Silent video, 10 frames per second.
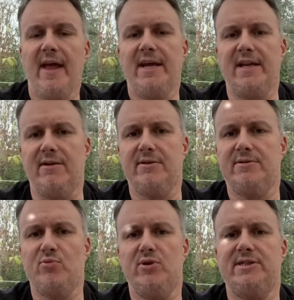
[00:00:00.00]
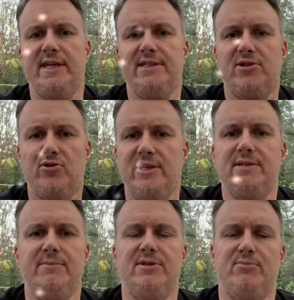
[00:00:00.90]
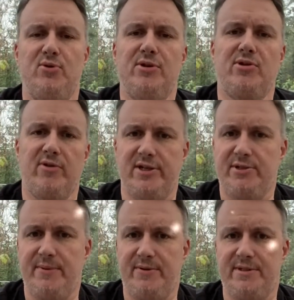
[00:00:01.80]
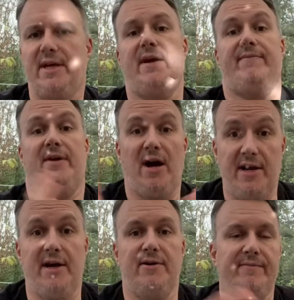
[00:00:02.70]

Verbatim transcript: you know, because what says Christmas more than grunge music? I know.